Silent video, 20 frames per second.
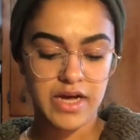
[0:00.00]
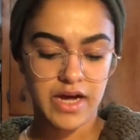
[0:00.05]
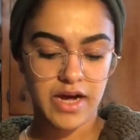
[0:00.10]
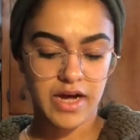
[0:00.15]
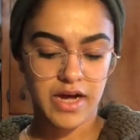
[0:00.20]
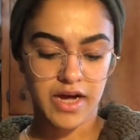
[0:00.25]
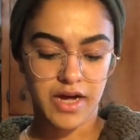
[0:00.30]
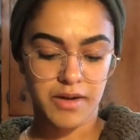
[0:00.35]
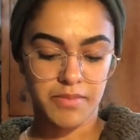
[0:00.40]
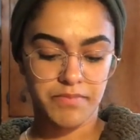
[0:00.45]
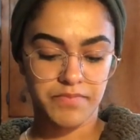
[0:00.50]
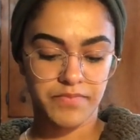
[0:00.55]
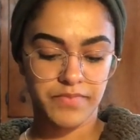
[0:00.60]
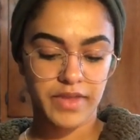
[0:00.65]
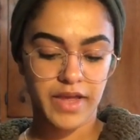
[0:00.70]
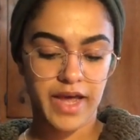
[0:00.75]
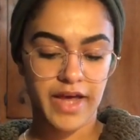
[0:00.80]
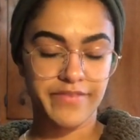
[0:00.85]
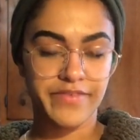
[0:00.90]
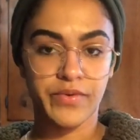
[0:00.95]

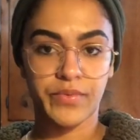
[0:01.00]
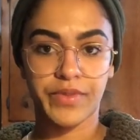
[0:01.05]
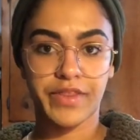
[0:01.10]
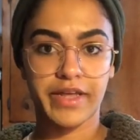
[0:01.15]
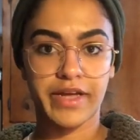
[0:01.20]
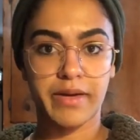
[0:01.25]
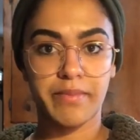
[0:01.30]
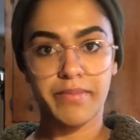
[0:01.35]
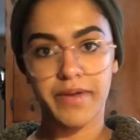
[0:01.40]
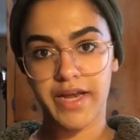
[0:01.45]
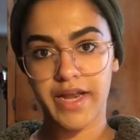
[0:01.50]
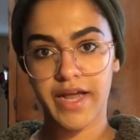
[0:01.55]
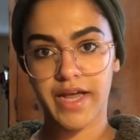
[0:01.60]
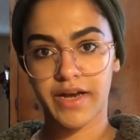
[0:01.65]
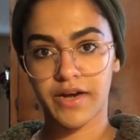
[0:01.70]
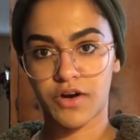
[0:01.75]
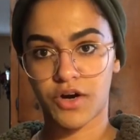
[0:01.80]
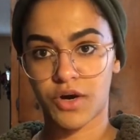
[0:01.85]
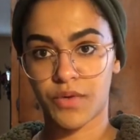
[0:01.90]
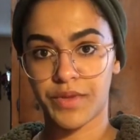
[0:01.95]
have it with like a
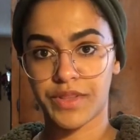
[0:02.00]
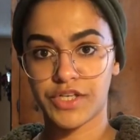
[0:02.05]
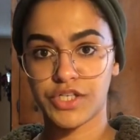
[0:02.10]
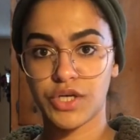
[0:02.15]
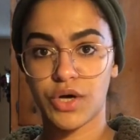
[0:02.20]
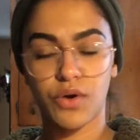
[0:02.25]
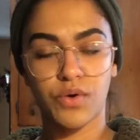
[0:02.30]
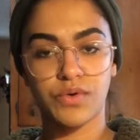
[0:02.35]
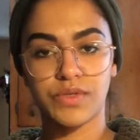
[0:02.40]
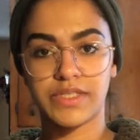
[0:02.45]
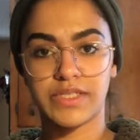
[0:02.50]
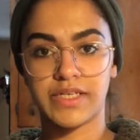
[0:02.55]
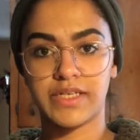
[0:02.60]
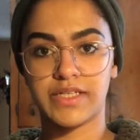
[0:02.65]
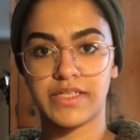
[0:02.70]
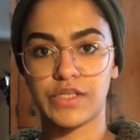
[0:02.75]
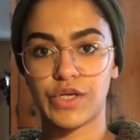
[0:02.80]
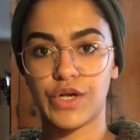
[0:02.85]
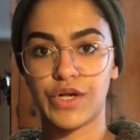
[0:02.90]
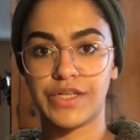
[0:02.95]
banana or with toast, and
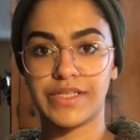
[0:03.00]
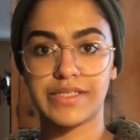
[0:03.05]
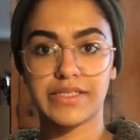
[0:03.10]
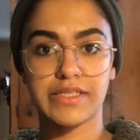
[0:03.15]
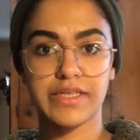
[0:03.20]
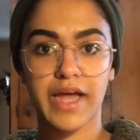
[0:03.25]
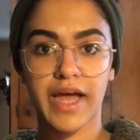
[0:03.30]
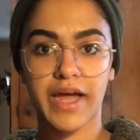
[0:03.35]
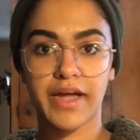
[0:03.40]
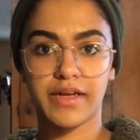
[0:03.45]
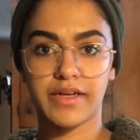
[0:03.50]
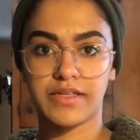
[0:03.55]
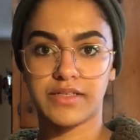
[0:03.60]
it's a good snack.